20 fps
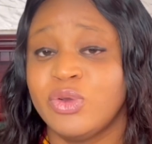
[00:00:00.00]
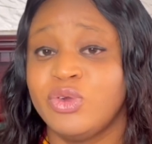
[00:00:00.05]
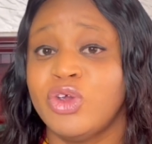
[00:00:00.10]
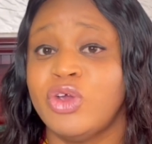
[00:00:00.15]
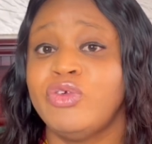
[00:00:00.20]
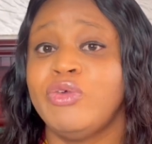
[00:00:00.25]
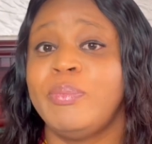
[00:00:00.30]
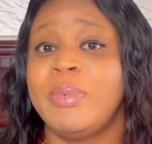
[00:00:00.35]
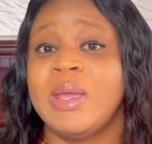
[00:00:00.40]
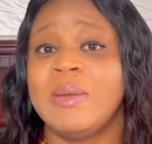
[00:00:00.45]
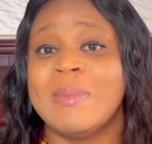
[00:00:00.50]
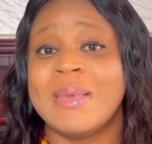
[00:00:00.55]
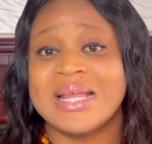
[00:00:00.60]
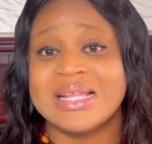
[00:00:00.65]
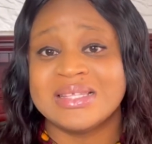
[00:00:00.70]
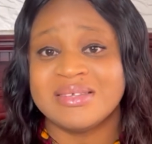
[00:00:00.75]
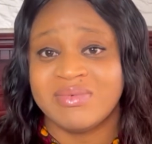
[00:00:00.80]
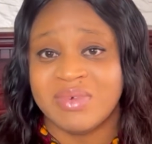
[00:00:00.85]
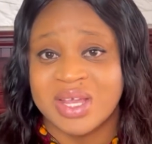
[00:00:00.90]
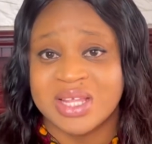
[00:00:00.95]
your
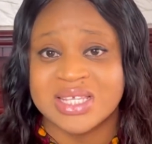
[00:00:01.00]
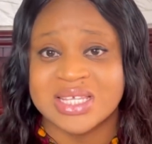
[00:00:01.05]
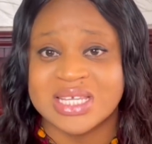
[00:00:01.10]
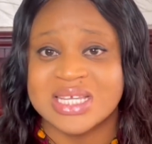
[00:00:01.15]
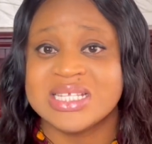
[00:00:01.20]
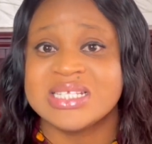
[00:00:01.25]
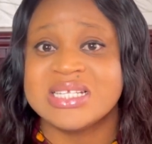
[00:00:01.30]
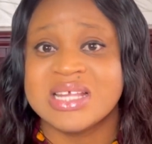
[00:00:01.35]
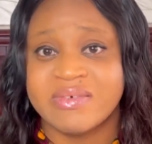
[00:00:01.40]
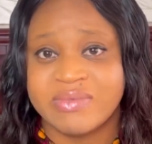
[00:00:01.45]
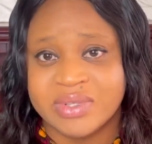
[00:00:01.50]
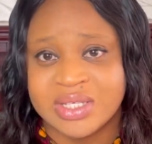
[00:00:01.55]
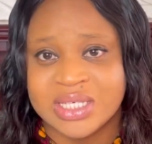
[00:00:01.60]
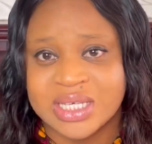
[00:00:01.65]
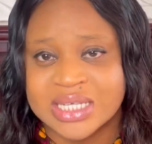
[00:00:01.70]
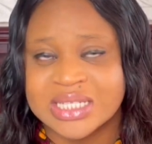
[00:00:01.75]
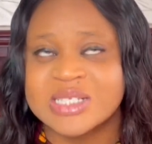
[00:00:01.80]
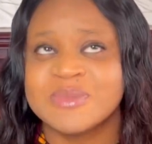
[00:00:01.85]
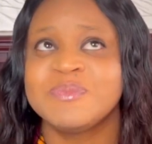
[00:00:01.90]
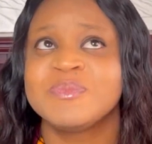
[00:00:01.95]
repayment rate is 7
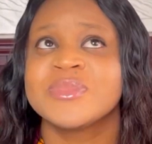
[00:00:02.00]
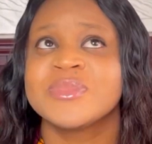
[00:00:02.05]
years.